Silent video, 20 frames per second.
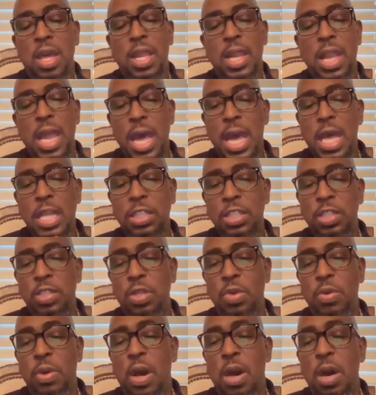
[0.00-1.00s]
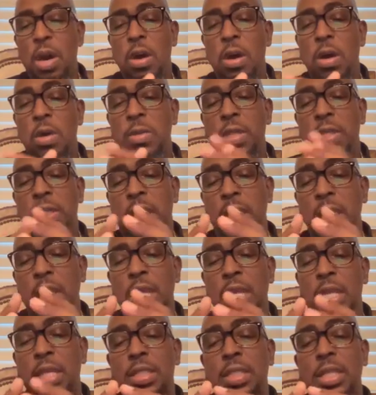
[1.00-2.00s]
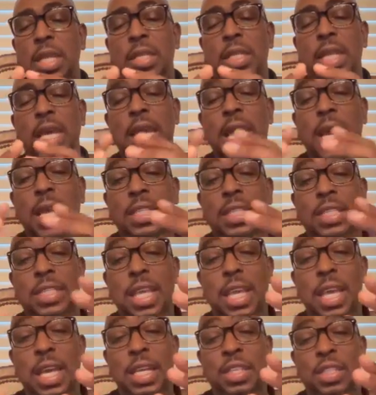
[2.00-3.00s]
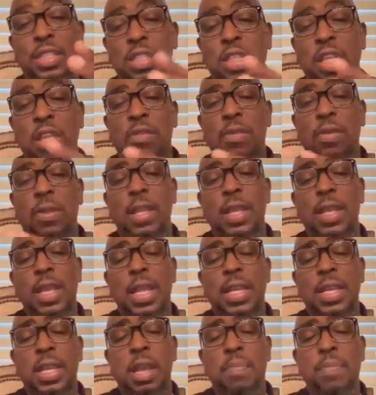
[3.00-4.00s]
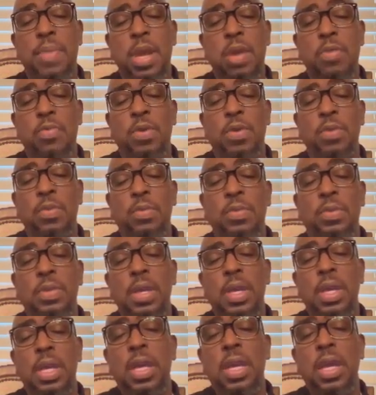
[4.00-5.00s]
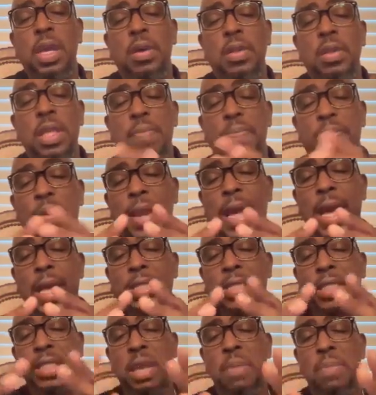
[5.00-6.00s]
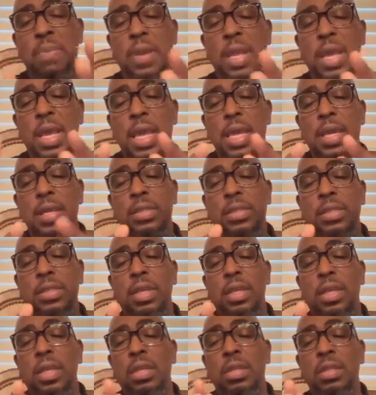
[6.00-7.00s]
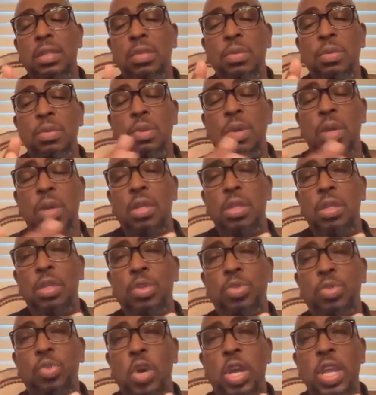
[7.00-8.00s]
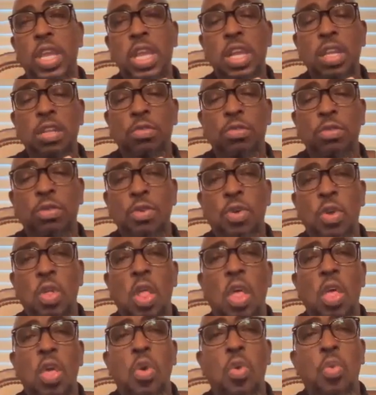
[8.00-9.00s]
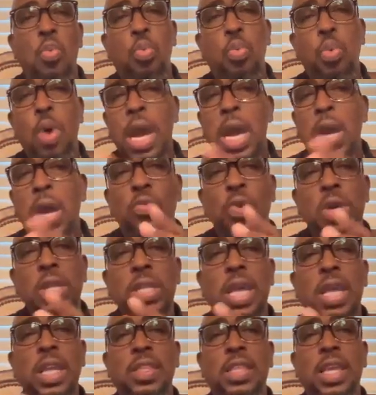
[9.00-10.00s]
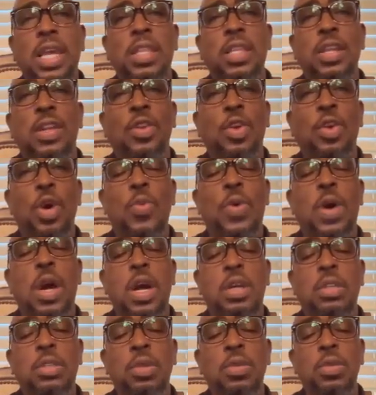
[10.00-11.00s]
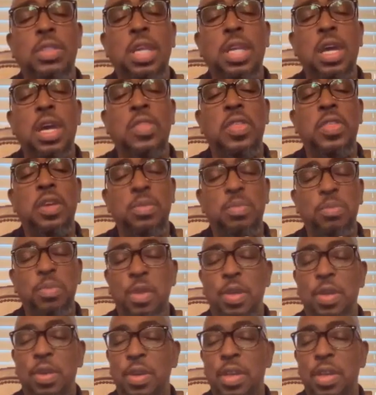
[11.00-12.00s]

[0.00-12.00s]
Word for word: Elijah knew all the things that they had said secretly in their bedrooms, or their plots and their plan to destroy Israel. Why wouldn't they think the Lord would also tell them,